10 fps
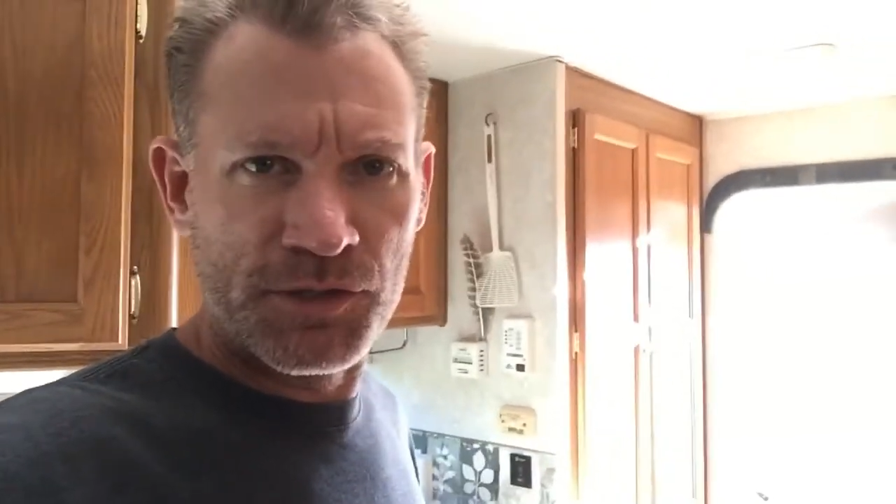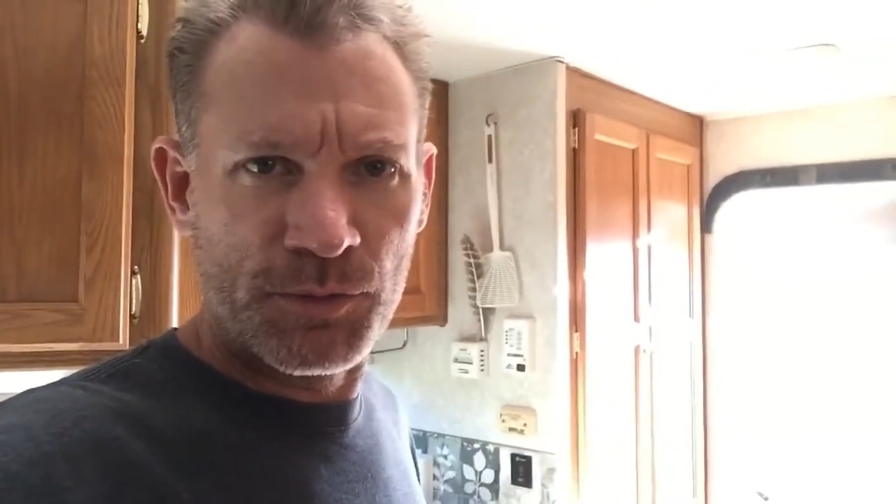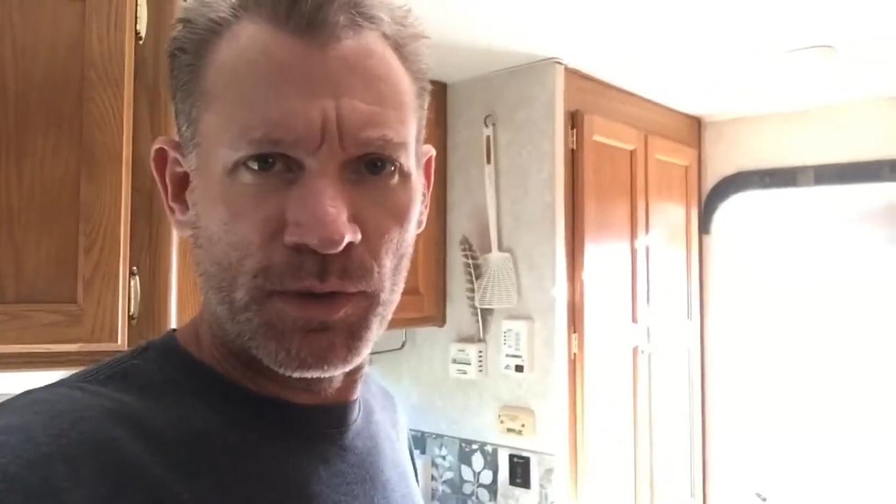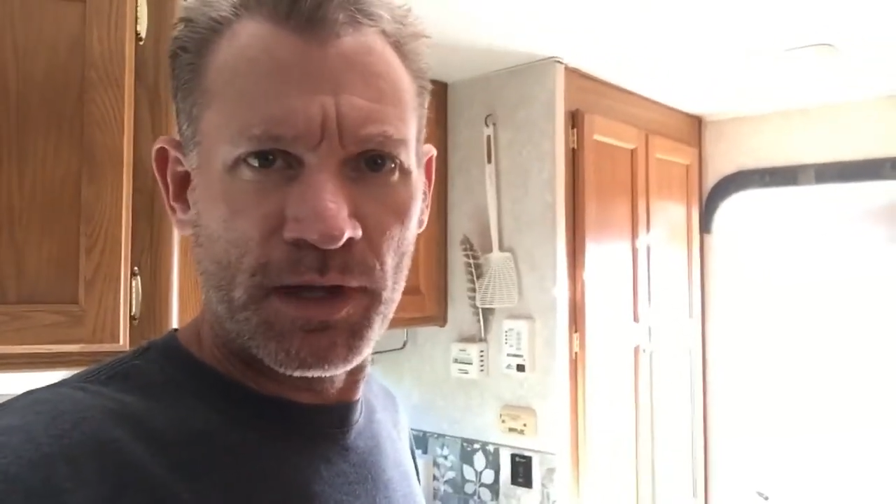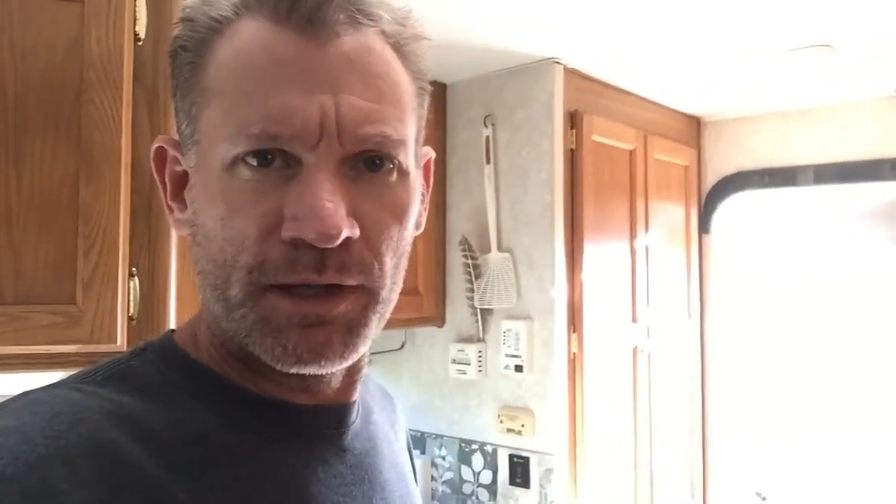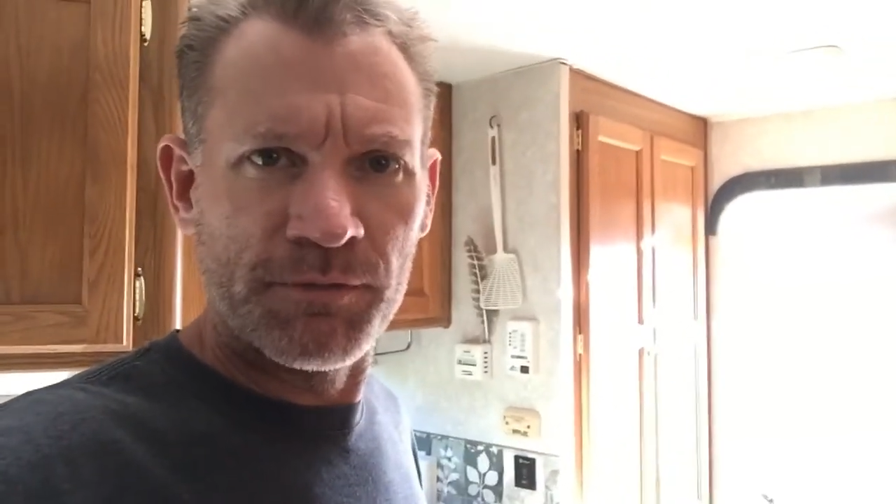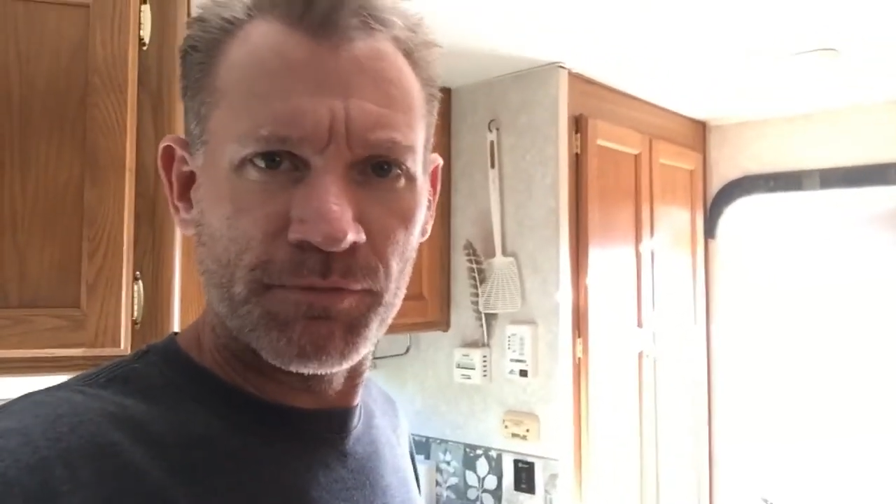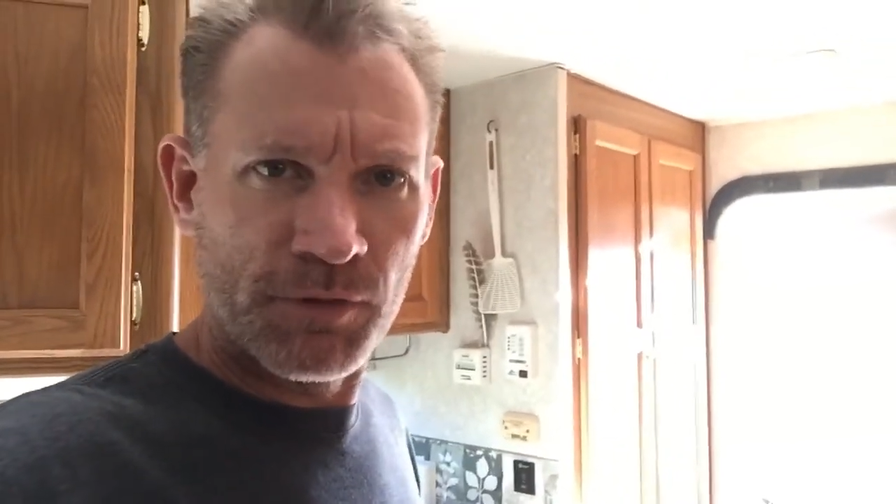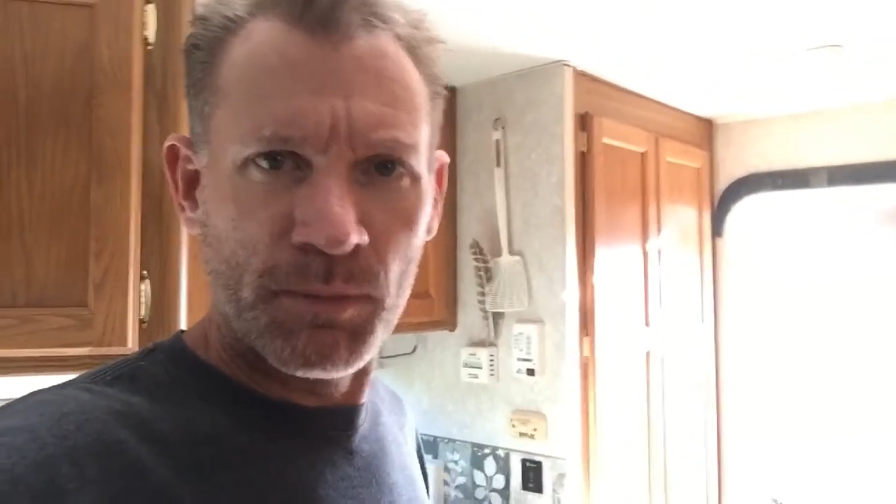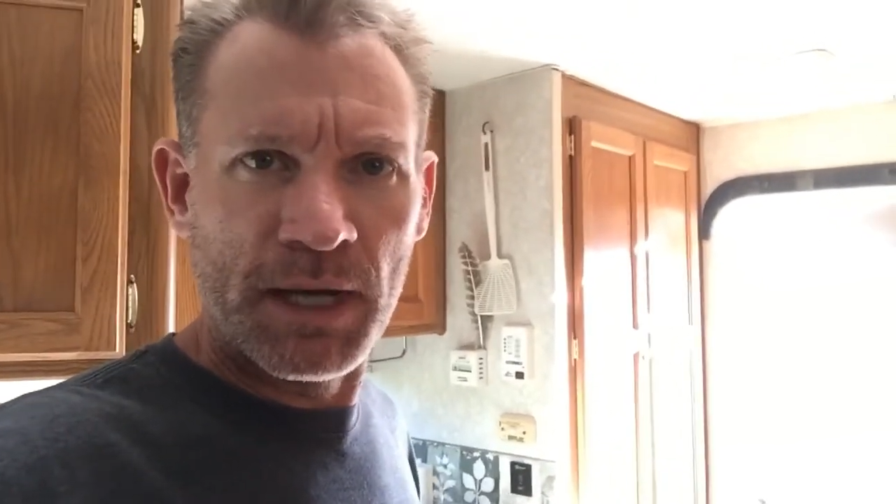to run
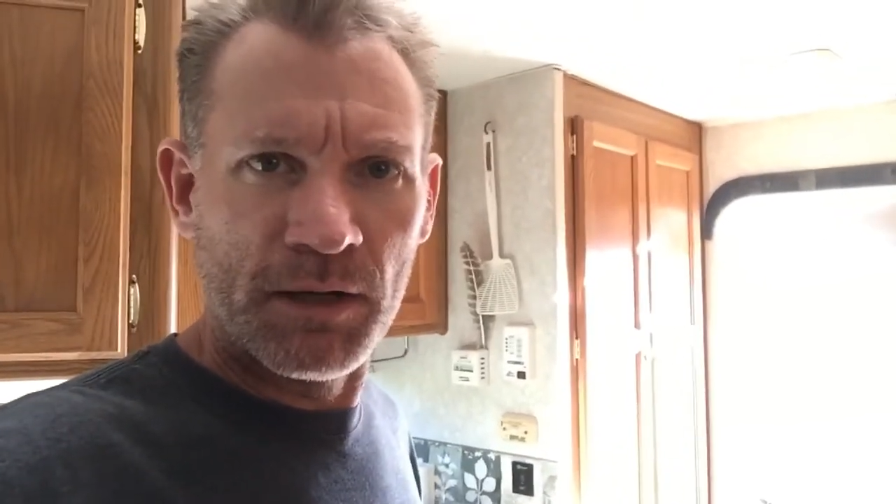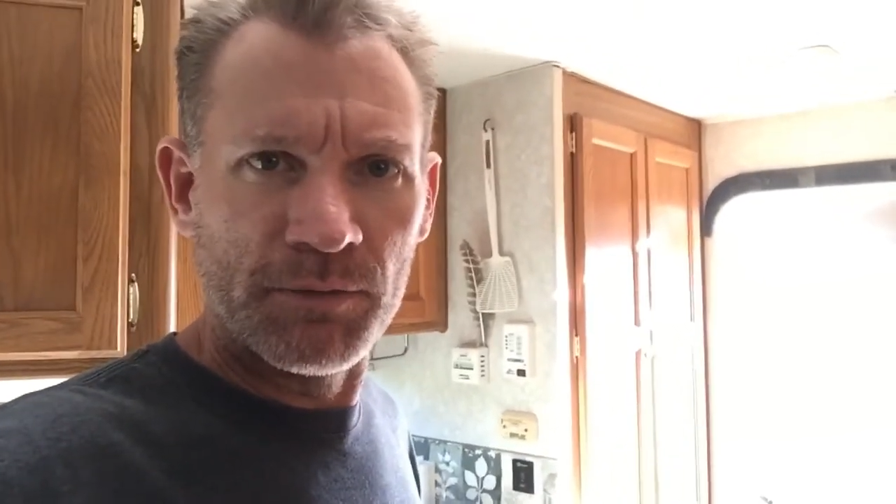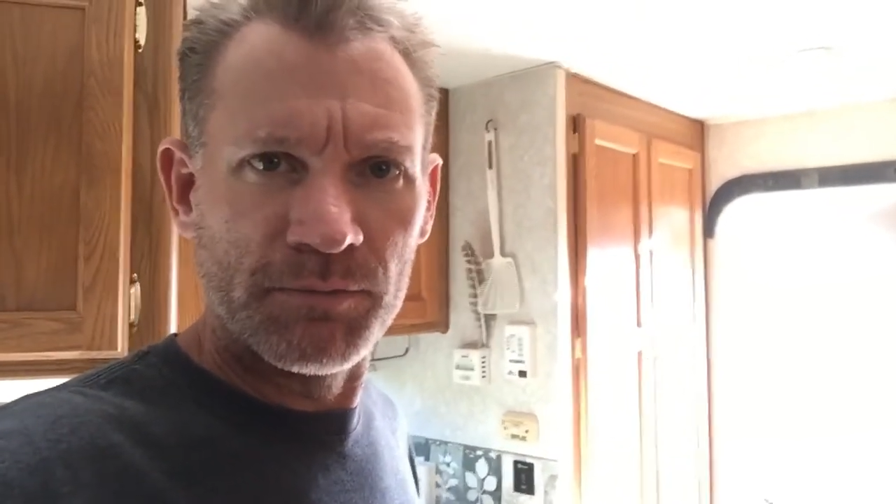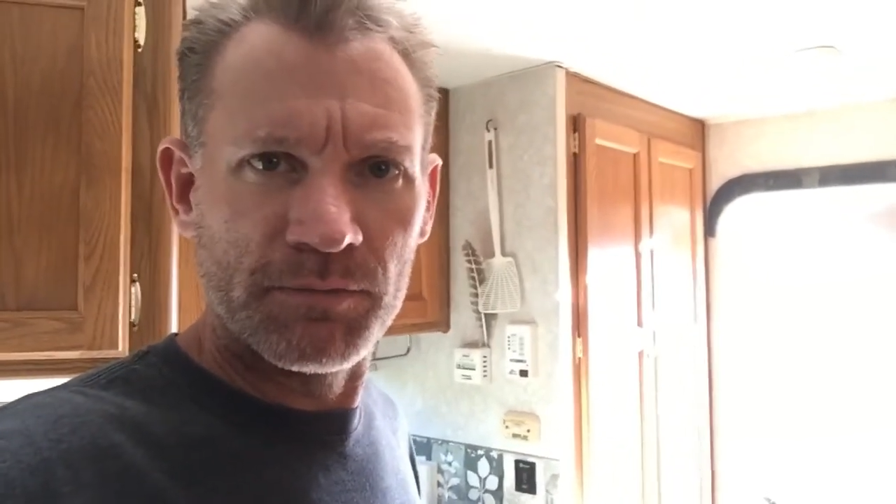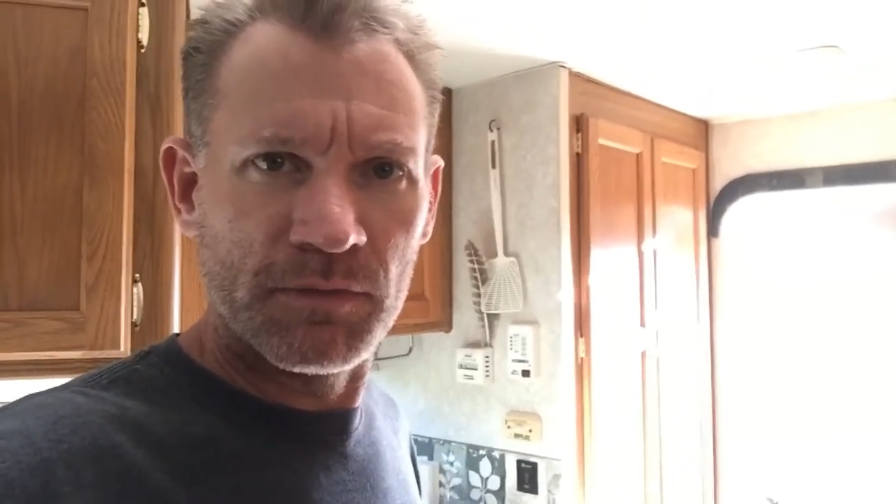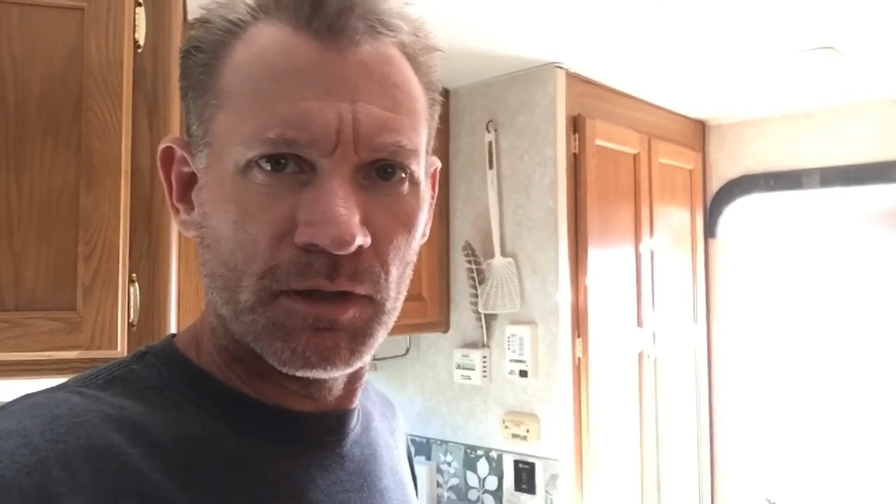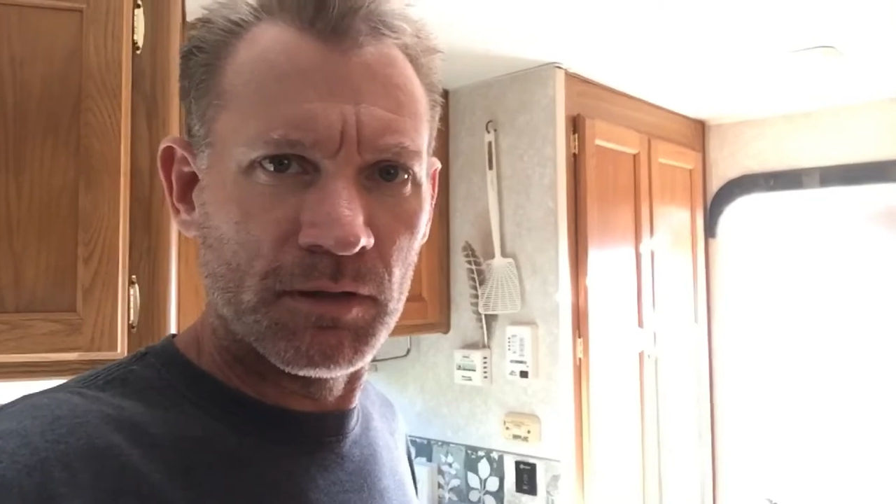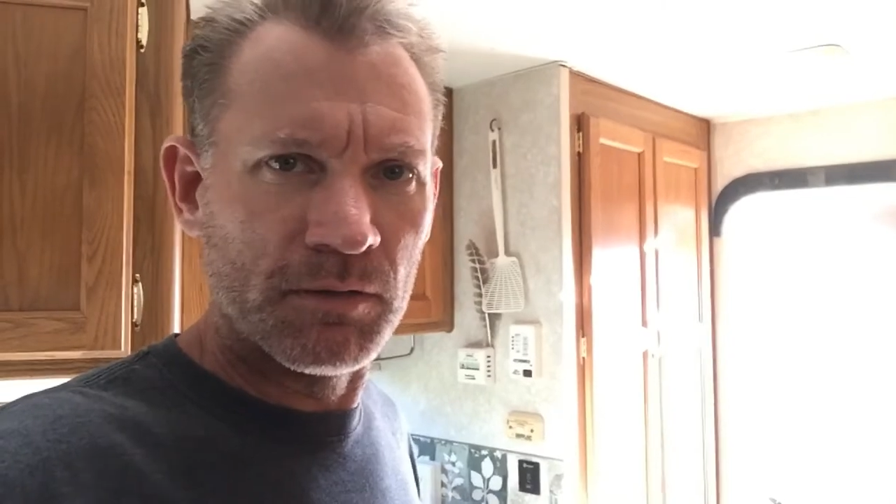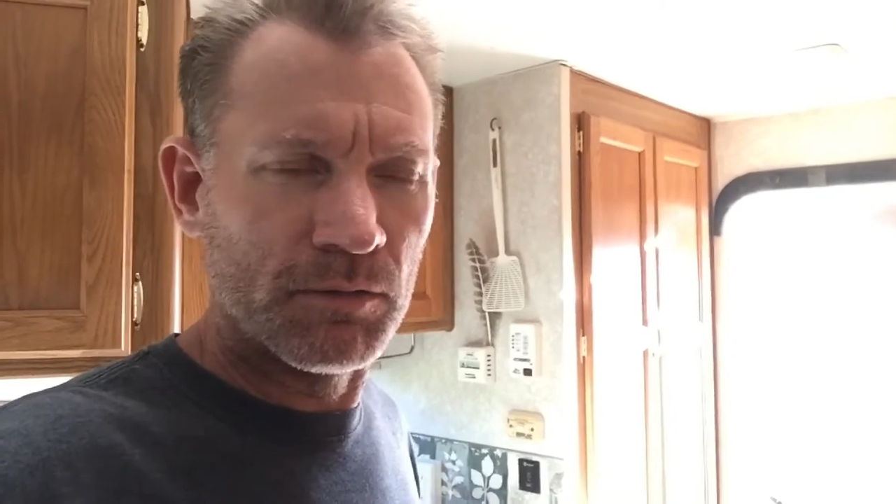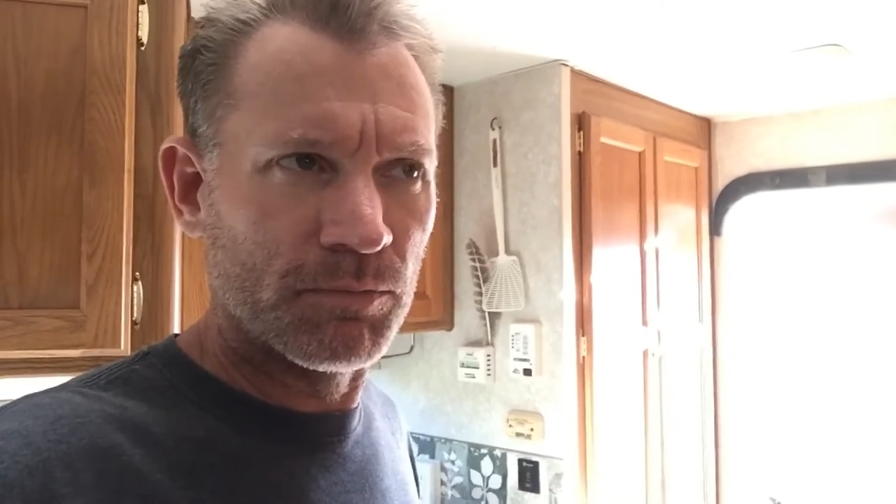for about
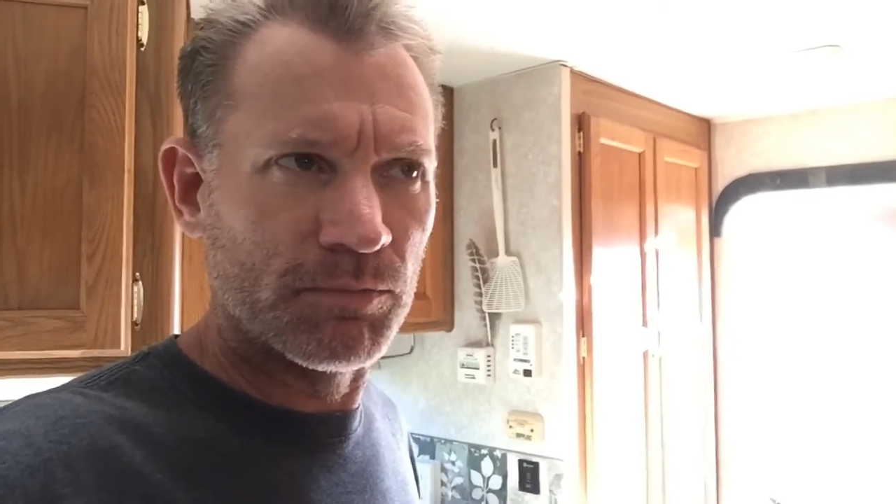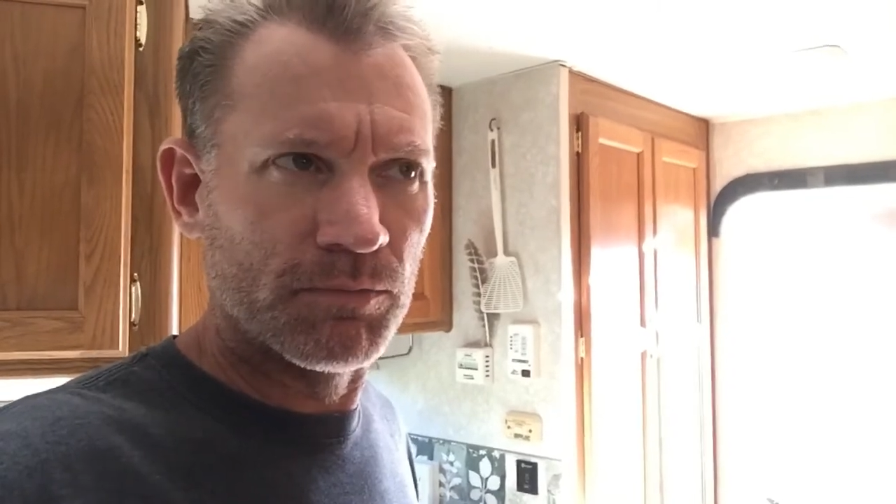uh,